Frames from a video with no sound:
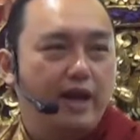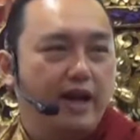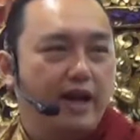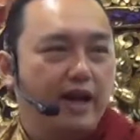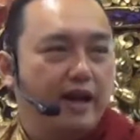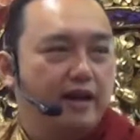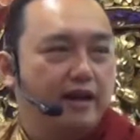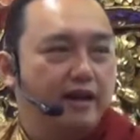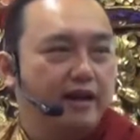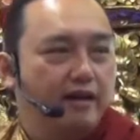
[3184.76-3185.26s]

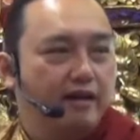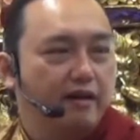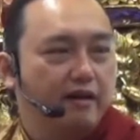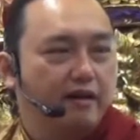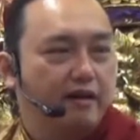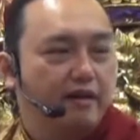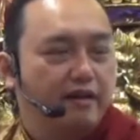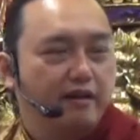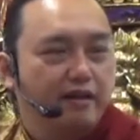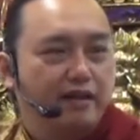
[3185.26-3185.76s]
and
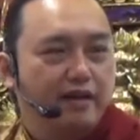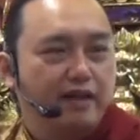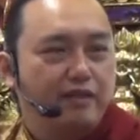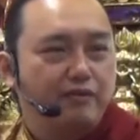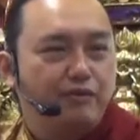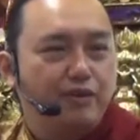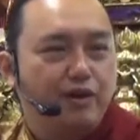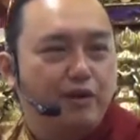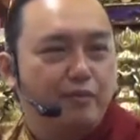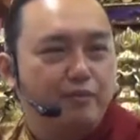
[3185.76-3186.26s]
if
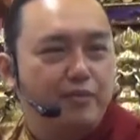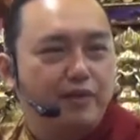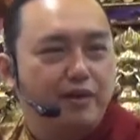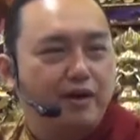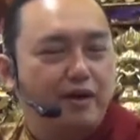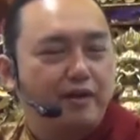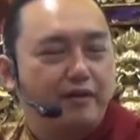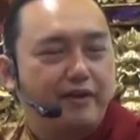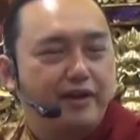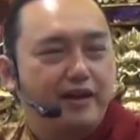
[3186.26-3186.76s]
you are
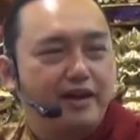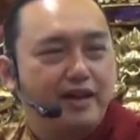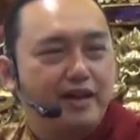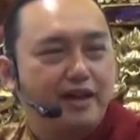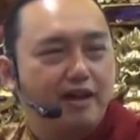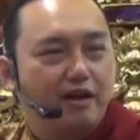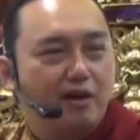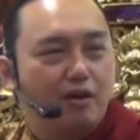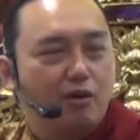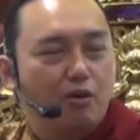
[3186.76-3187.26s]
already
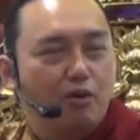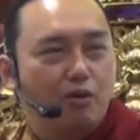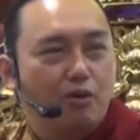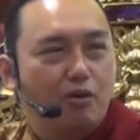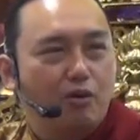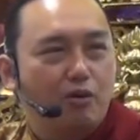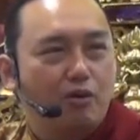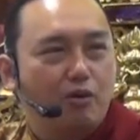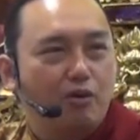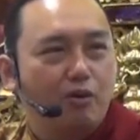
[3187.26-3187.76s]
an
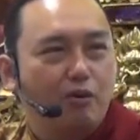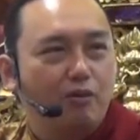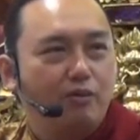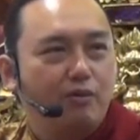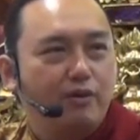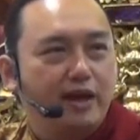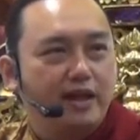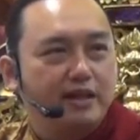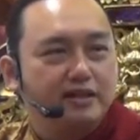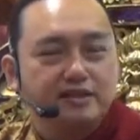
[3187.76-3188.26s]

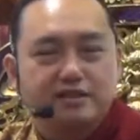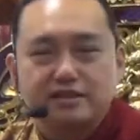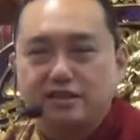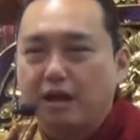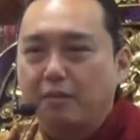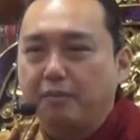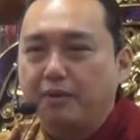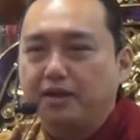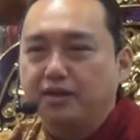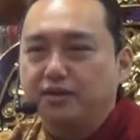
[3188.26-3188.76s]
old and
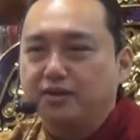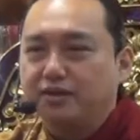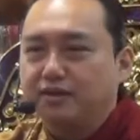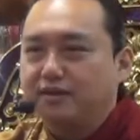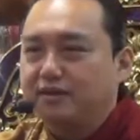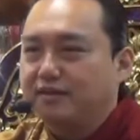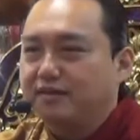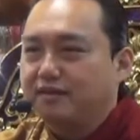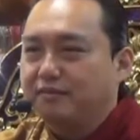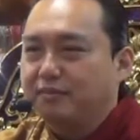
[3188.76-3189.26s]
stubborn
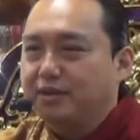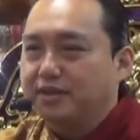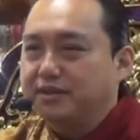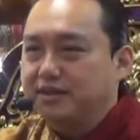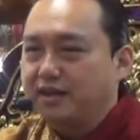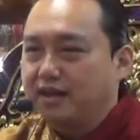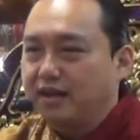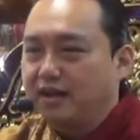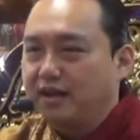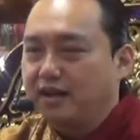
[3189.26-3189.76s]

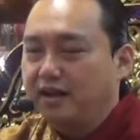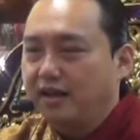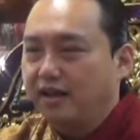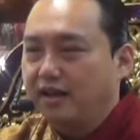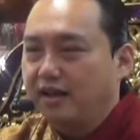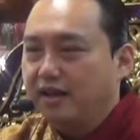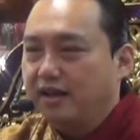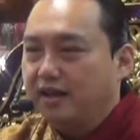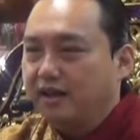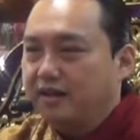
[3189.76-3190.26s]
person,
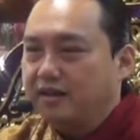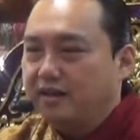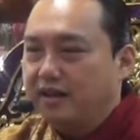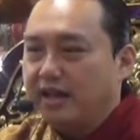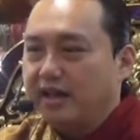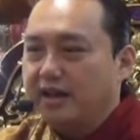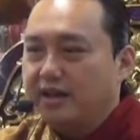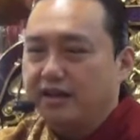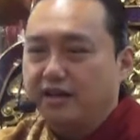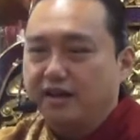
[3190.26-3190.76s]

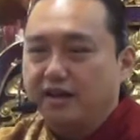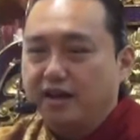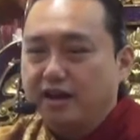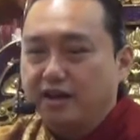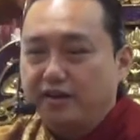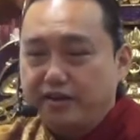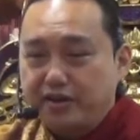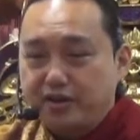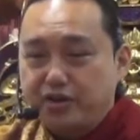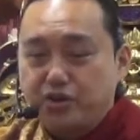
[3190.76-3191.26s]
then
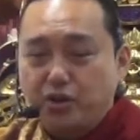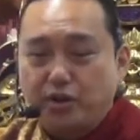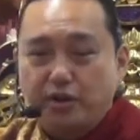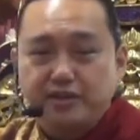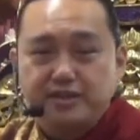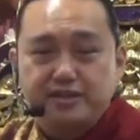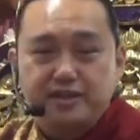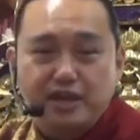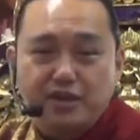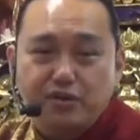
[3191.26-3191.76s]

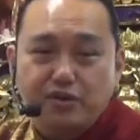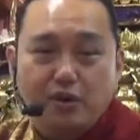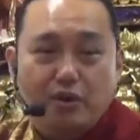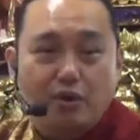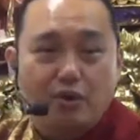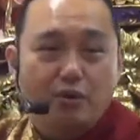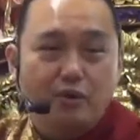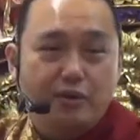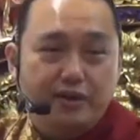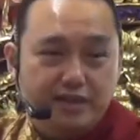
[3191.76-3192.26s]
rejoice that you are
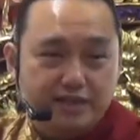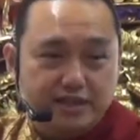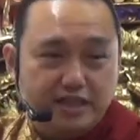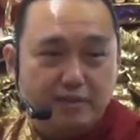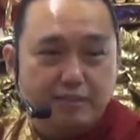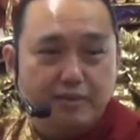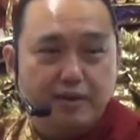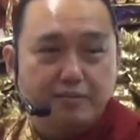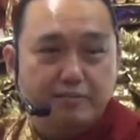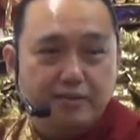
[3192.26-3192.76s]
old and
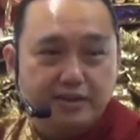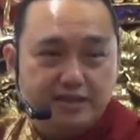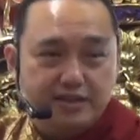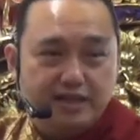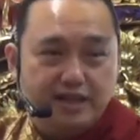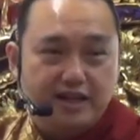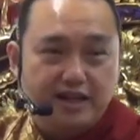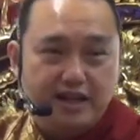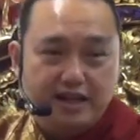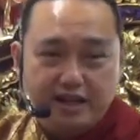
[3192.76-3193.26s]
stubborn
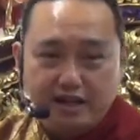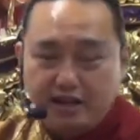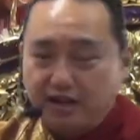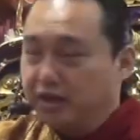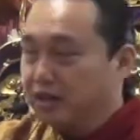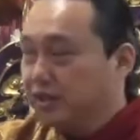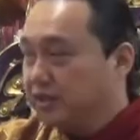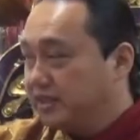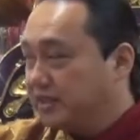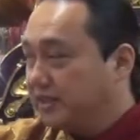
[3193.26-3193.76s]
person and
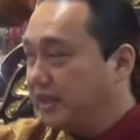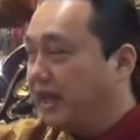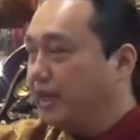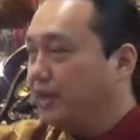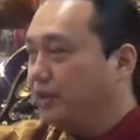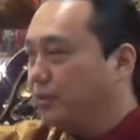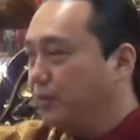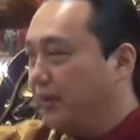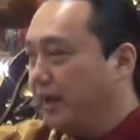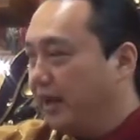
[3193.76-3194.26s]
then stick
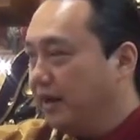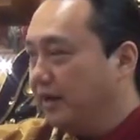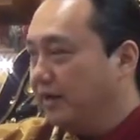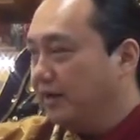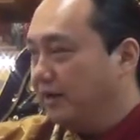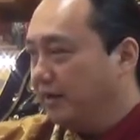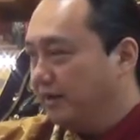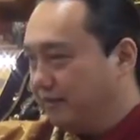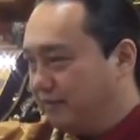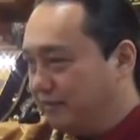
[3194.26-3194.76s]

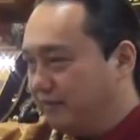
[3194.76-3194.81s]
together.